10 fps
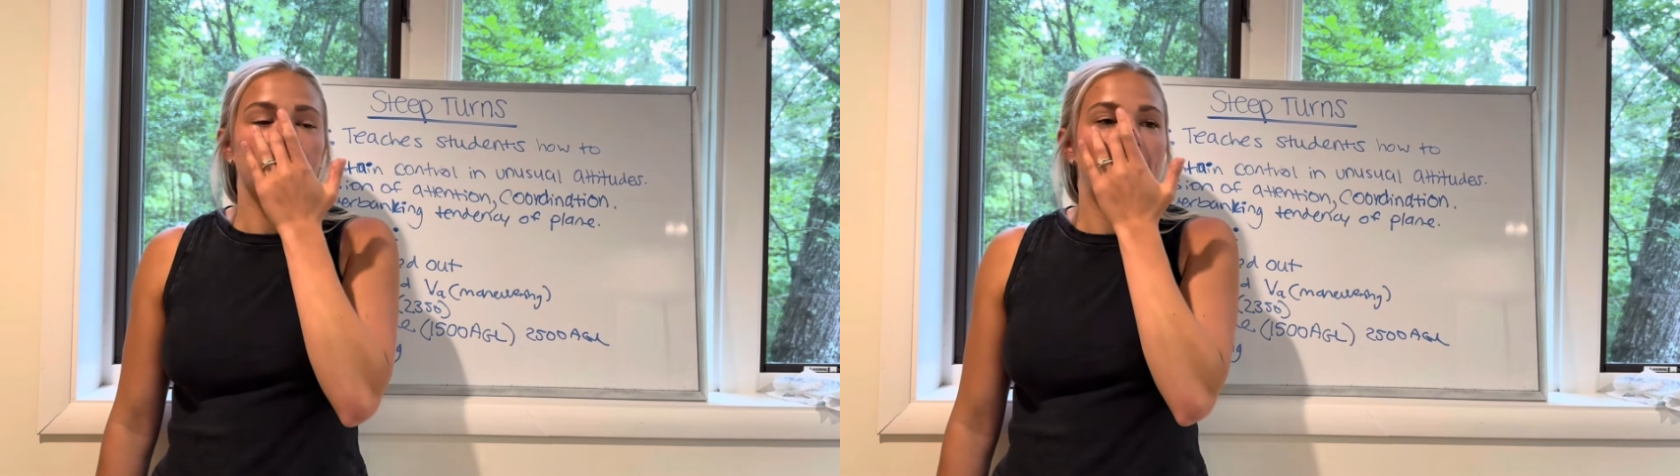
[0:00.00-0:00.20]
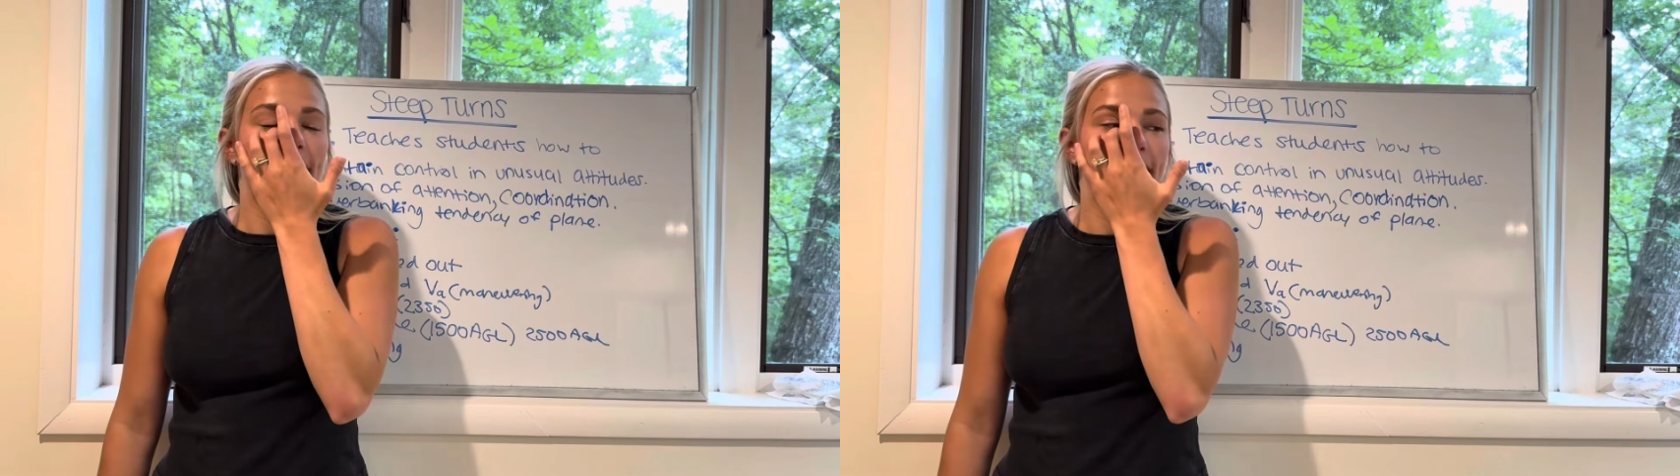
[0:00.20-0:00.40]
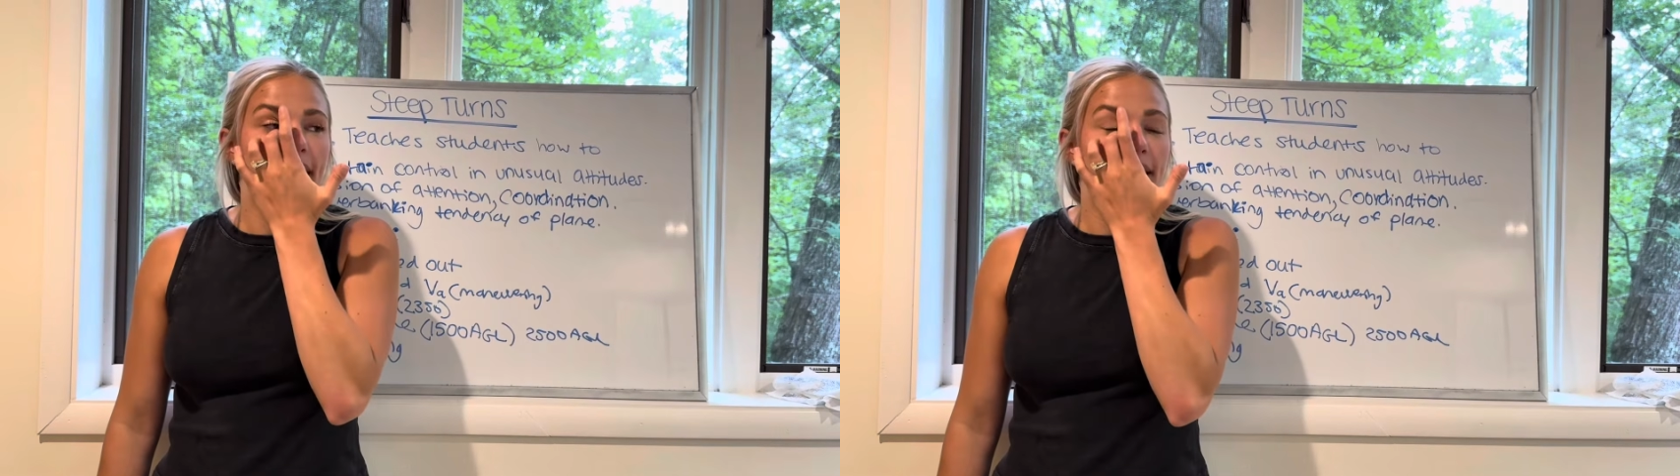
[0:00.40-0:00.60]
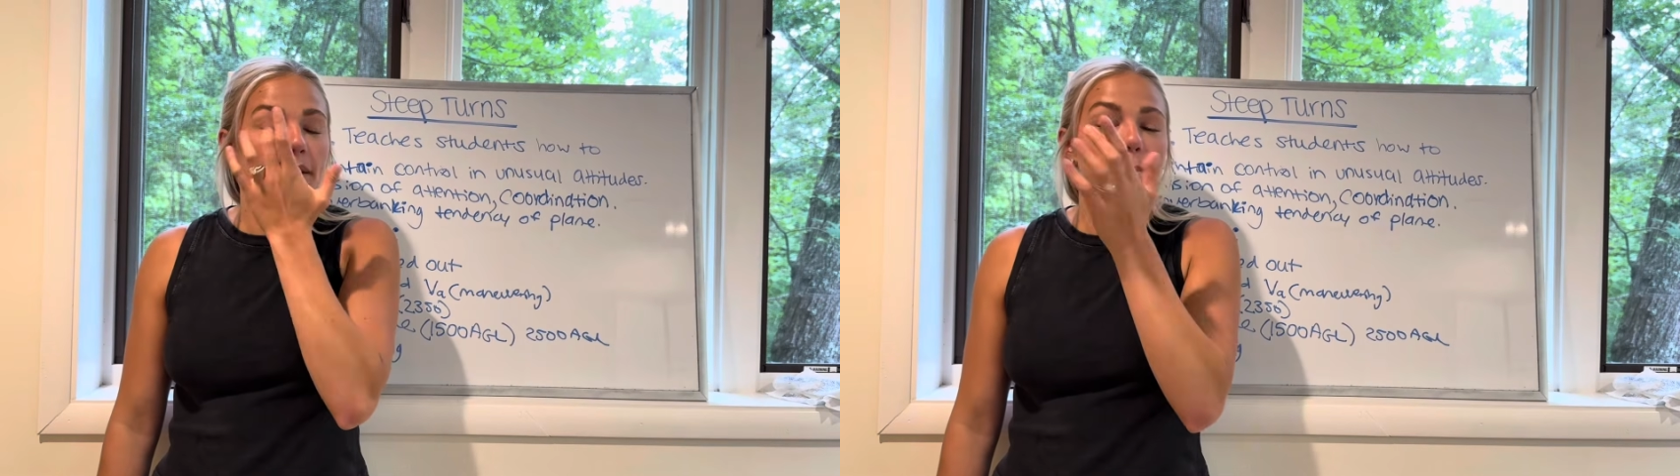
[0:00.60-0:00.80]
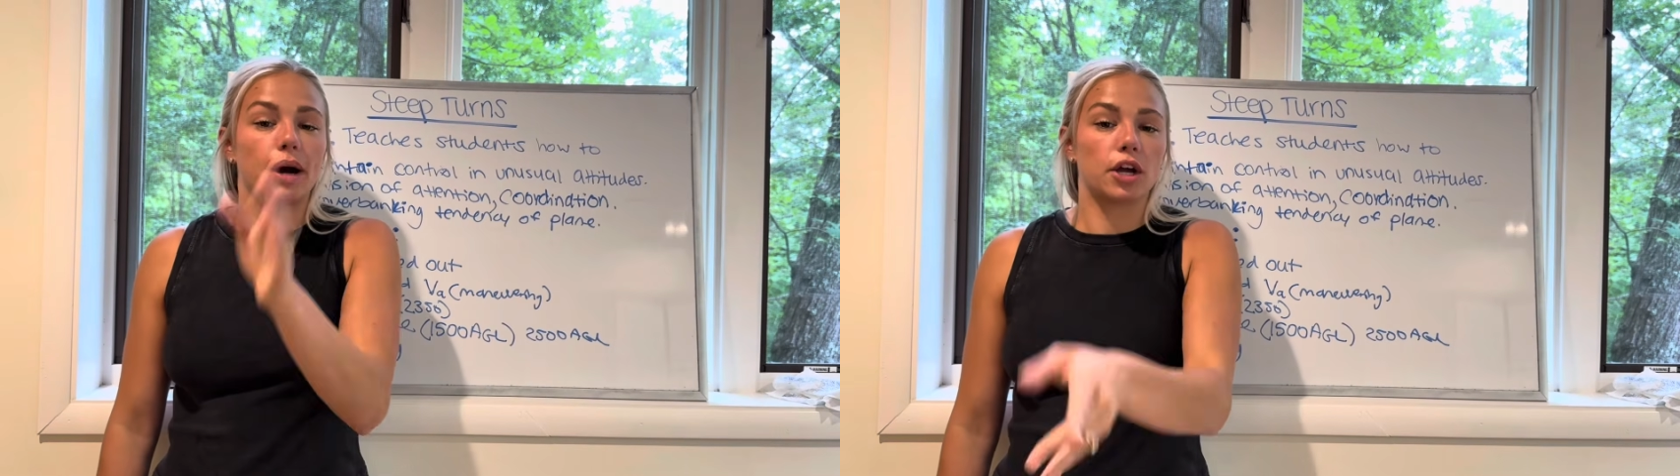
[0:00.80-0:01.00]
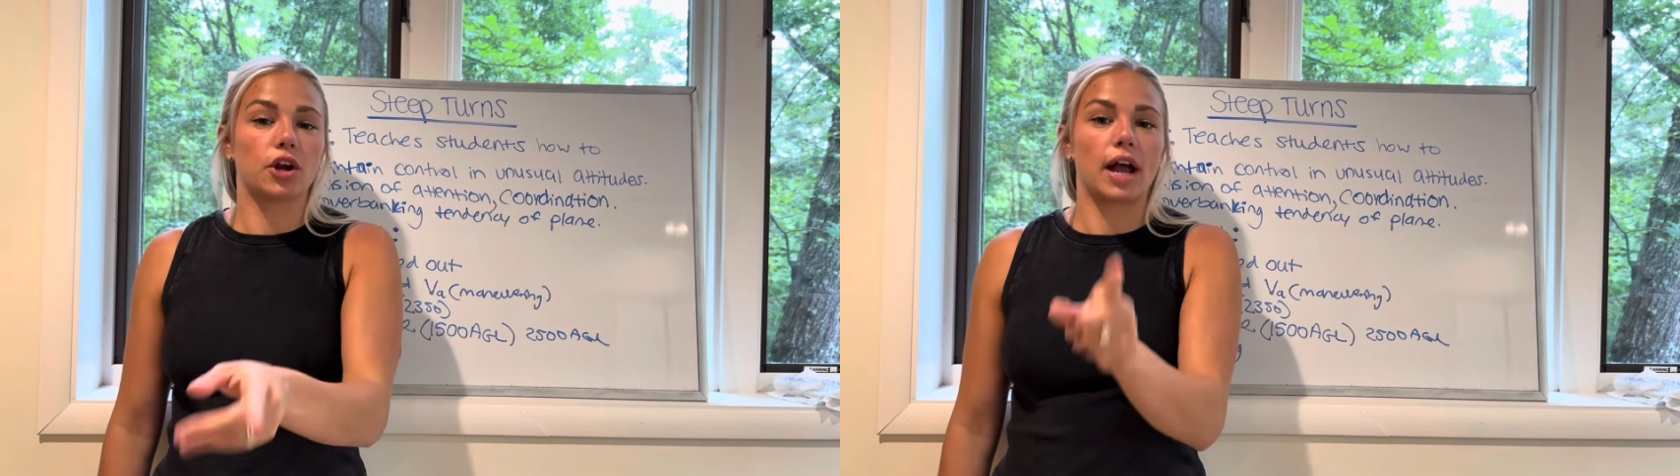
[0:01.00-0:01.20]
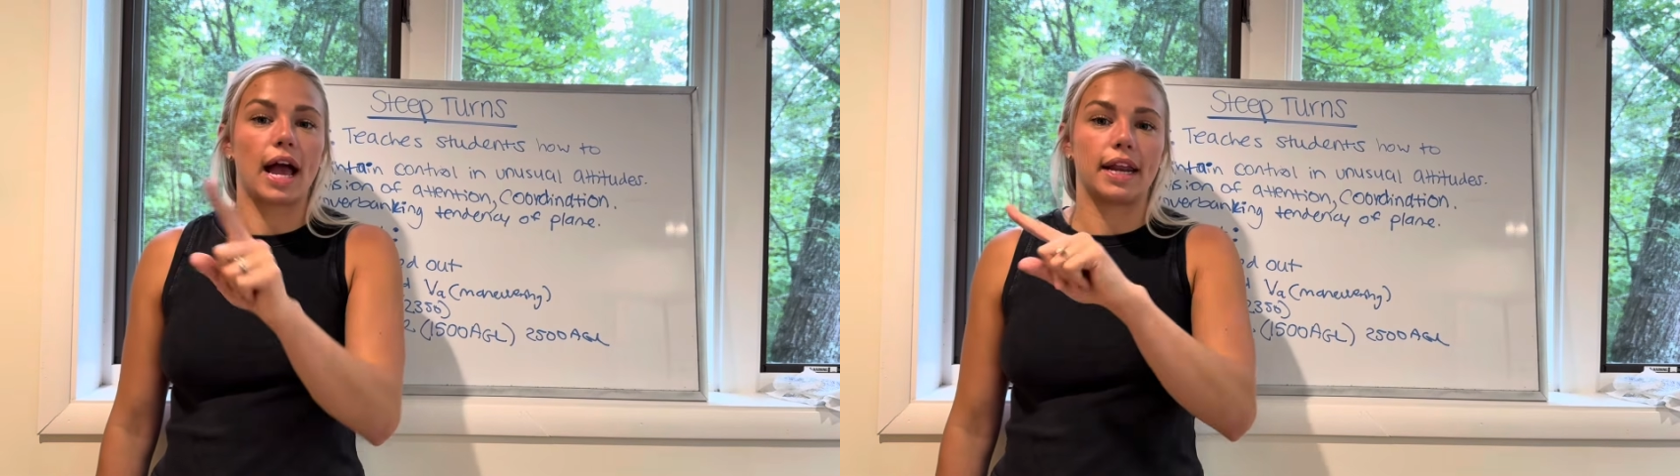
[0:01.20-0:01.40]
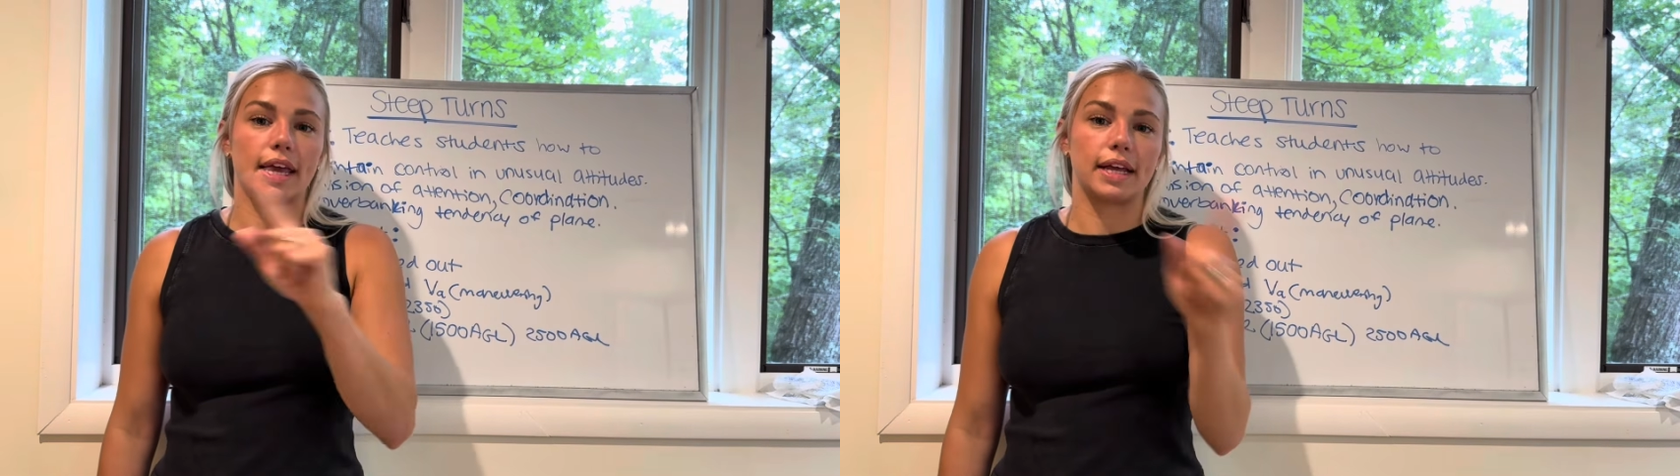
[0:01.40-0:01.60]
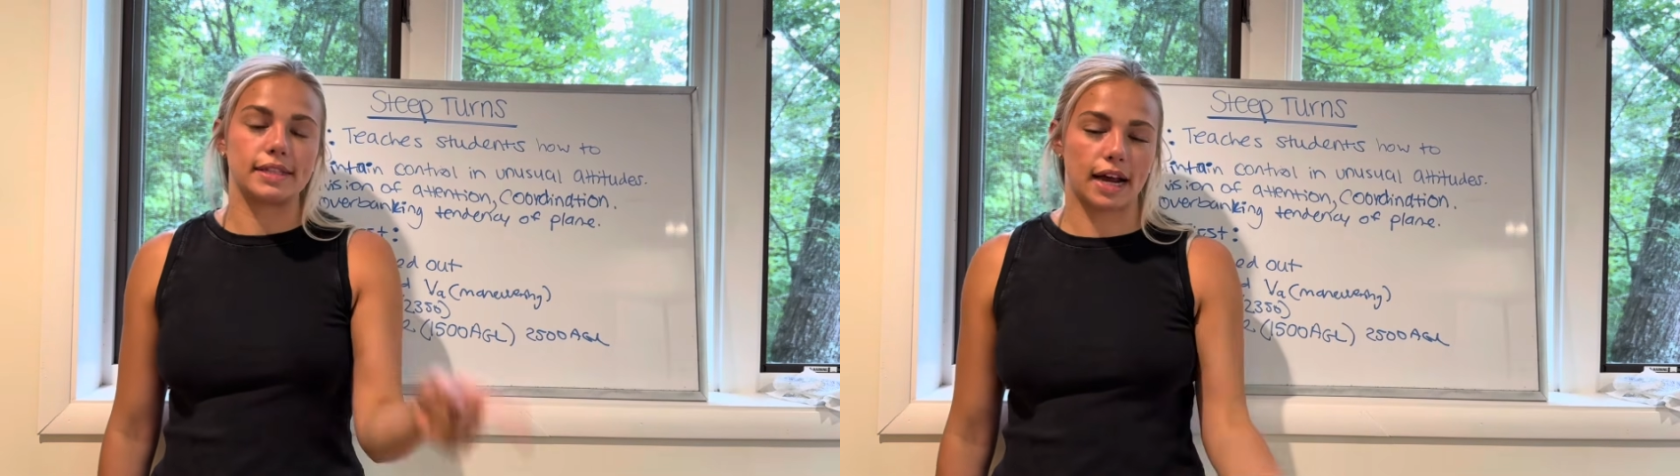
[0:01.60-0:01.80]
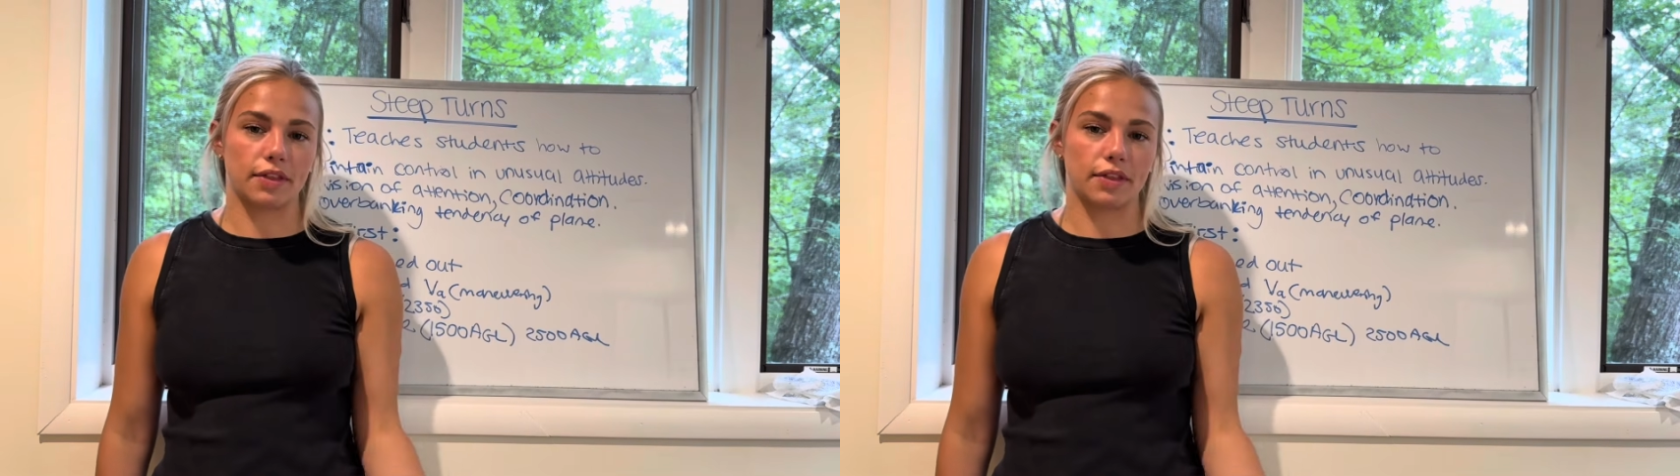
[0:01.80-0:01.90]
and then bug your heading inside